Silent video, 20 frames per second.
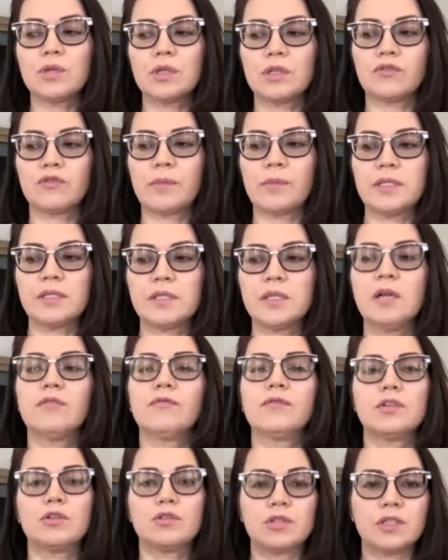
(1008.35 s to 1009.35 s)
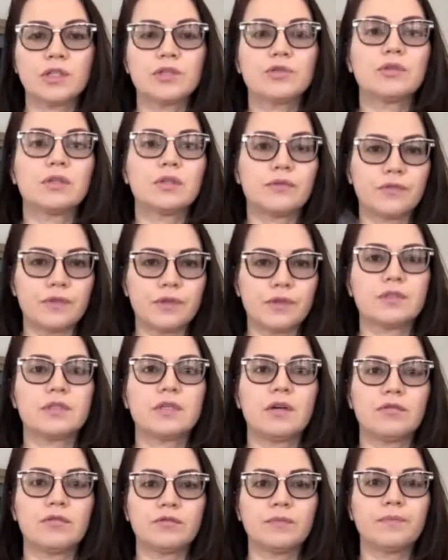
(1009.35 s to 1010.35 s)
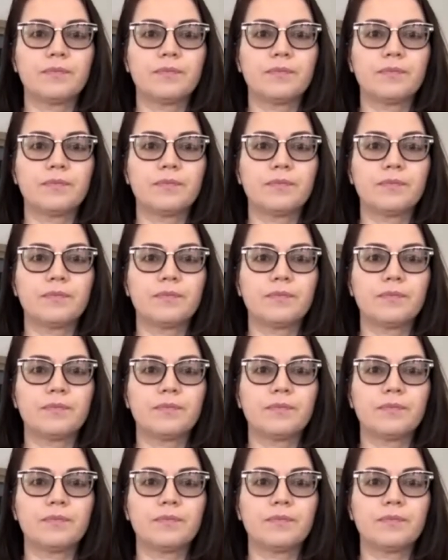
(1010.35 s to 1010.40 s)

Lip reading: it for myself? You start doing it for yourself.